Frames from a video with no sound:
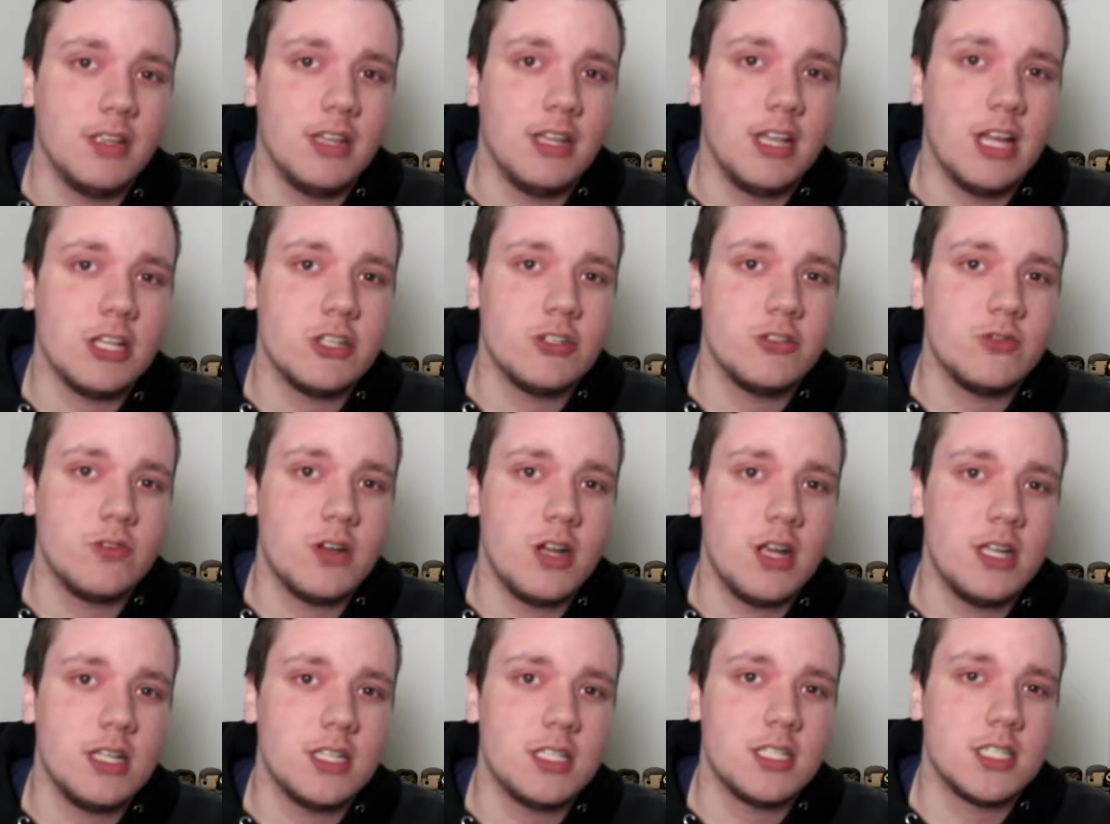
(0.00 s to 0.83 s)
That's
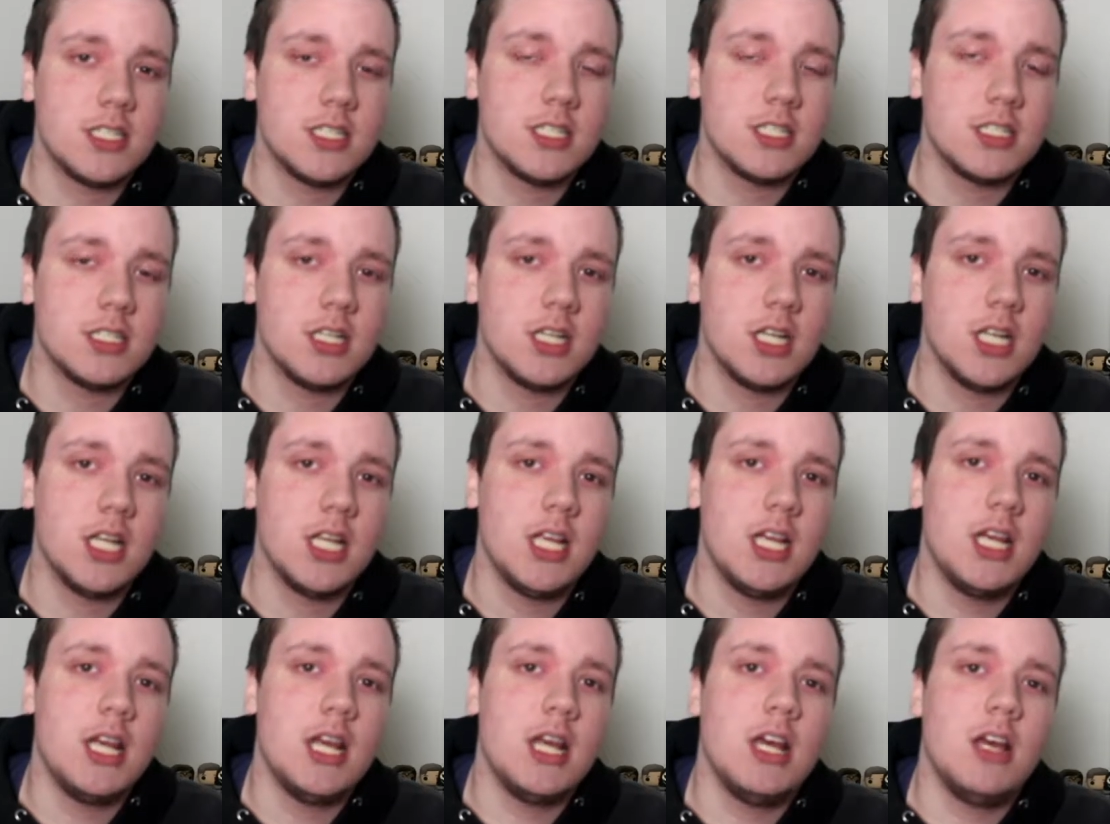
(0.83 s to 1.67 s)
right,
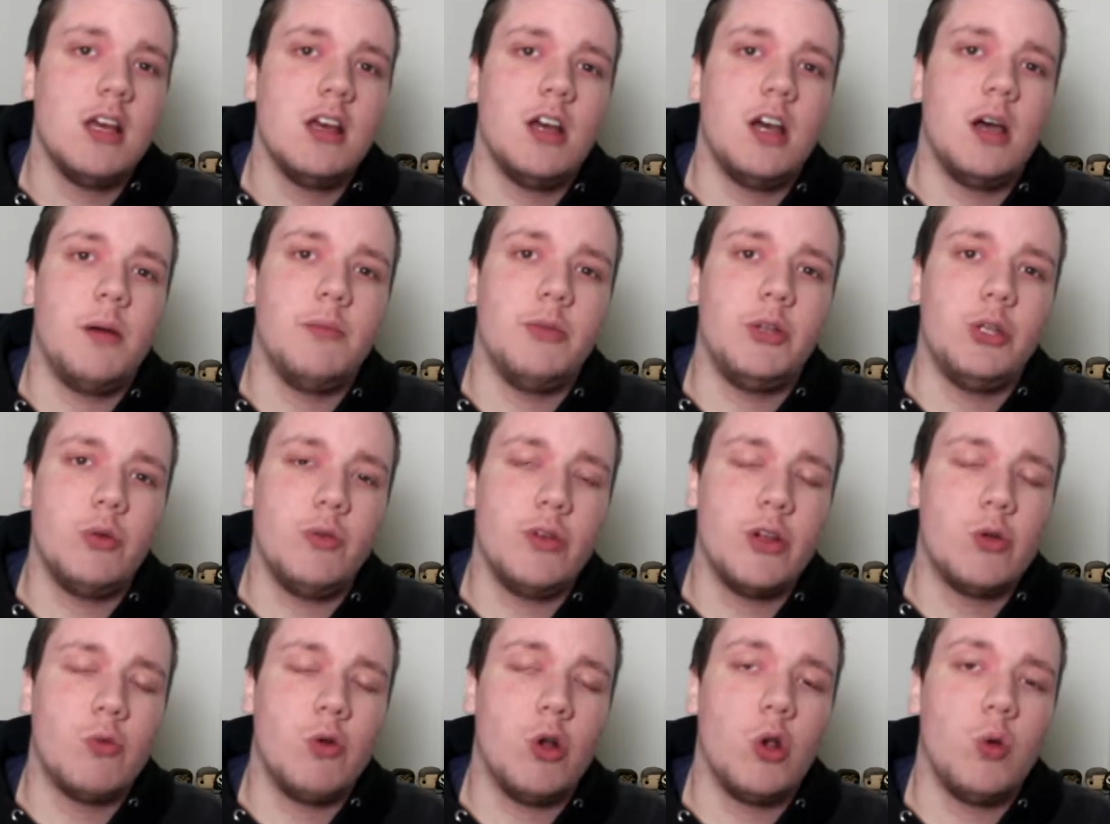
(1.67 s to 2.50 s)
I'm
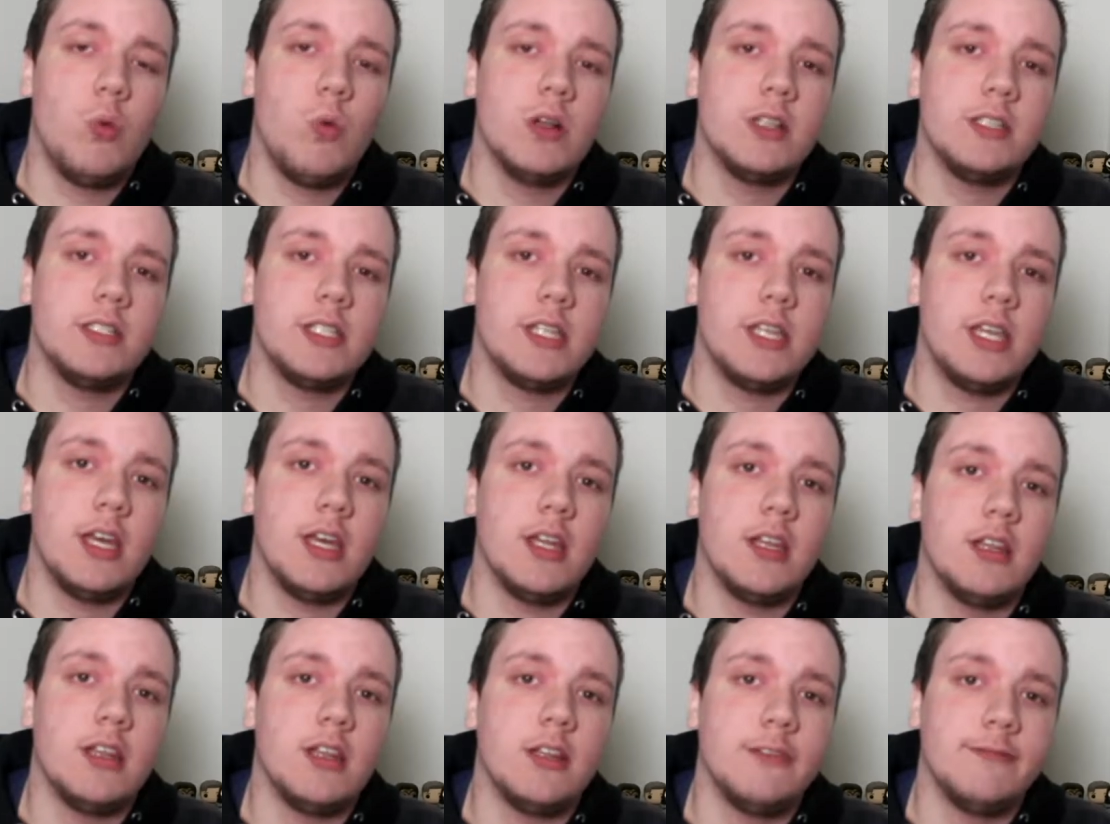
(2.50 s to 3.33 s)
doing 101s
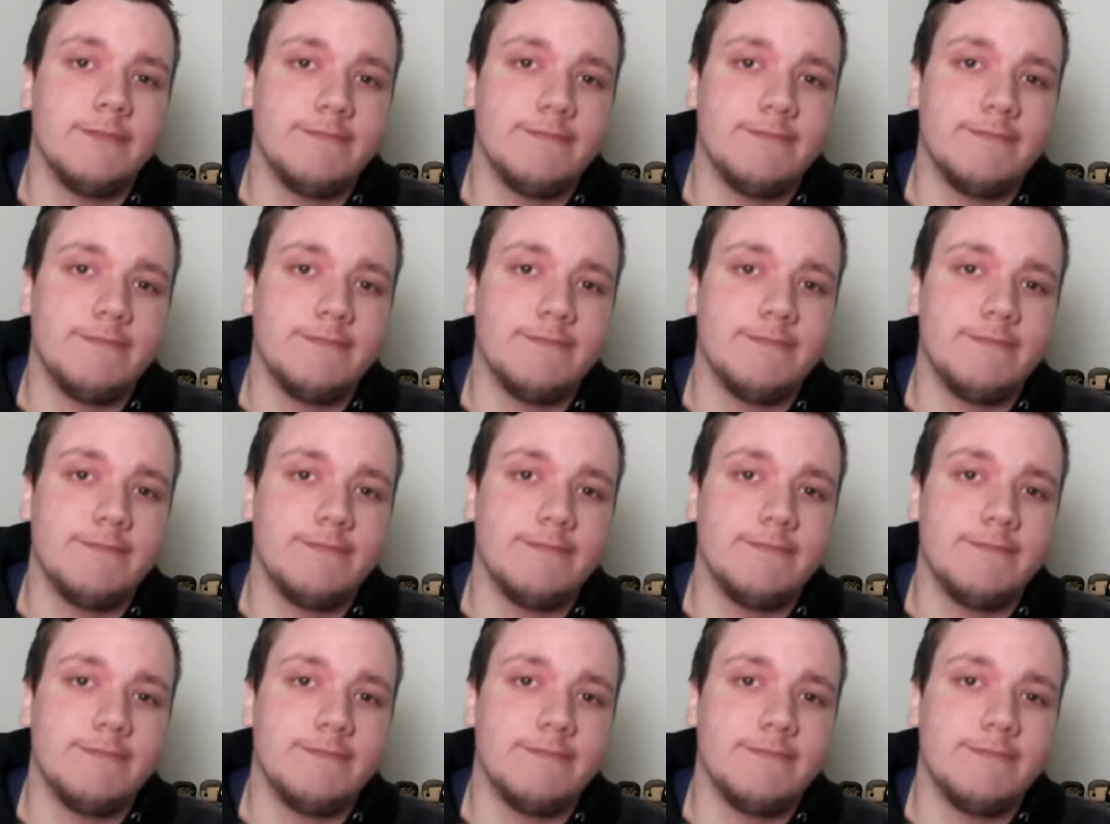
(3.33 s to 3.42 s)
again.